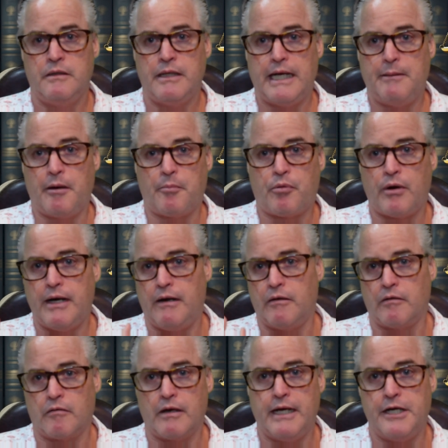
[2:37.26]
I'm a
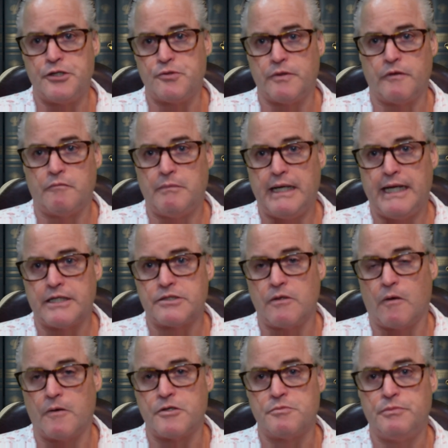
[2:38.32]
proud graduate of Max
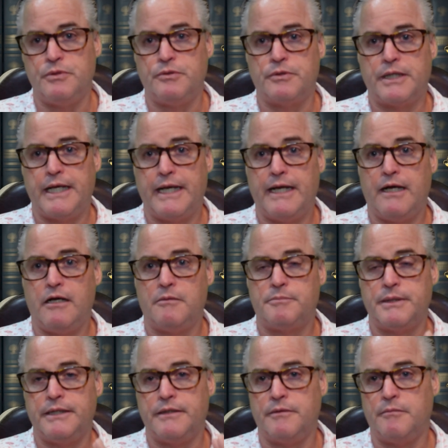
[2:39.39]
Gardner's boot
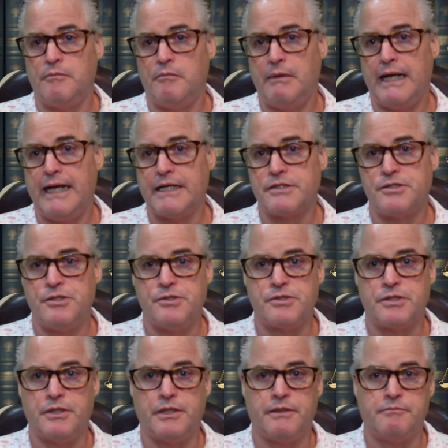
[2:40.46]
camp, and Max
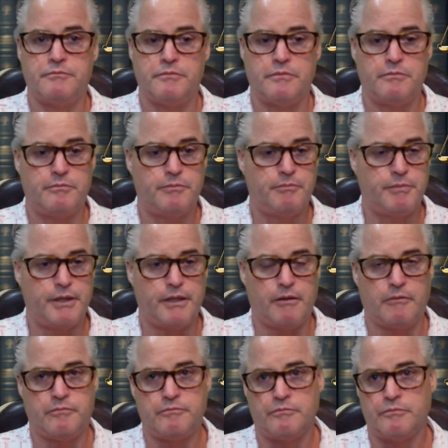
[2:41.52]
used to,
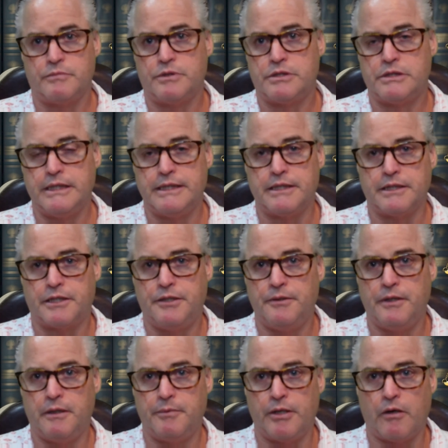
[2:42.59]
send a
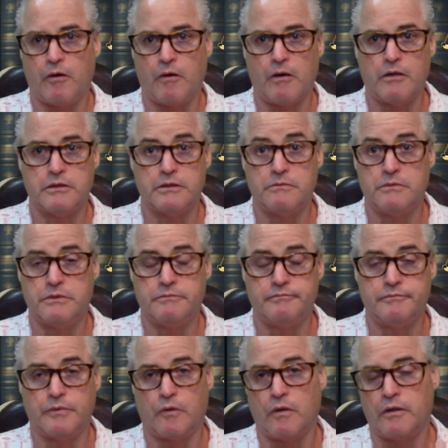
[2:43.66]
QWR that would,
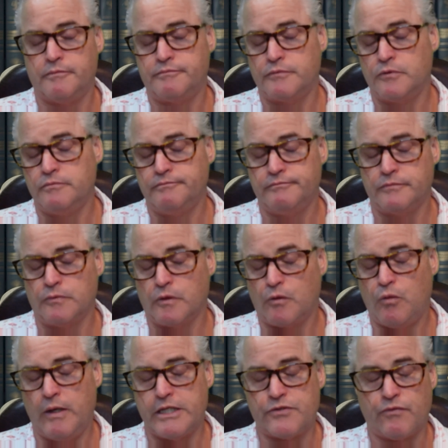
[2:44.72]
or a
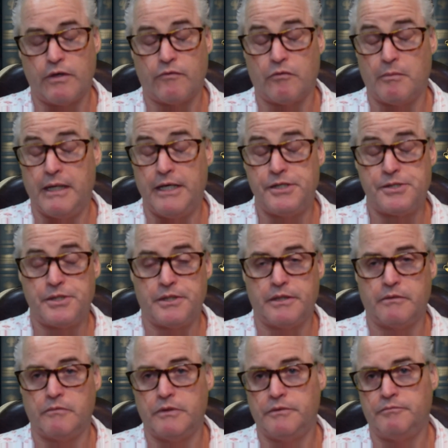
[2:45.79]
request for information
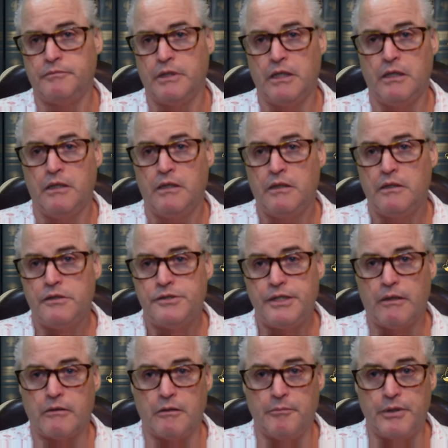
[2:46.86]
that would
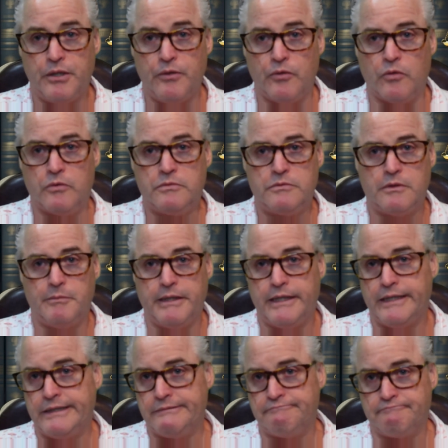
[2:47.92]
choke a mule. I
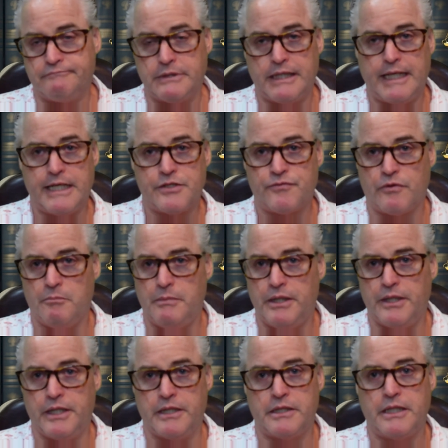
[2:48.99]
mean, they'd ask for a
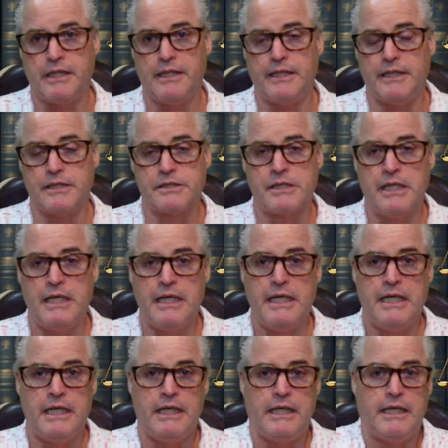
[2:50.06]
million things.
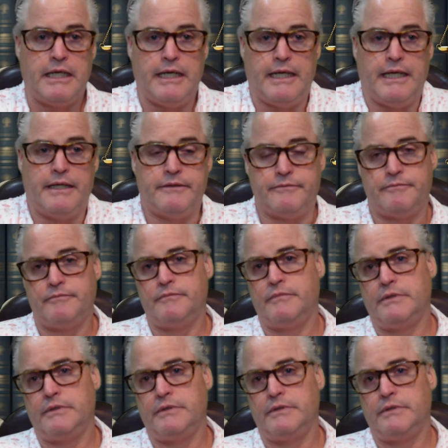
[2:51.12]
And,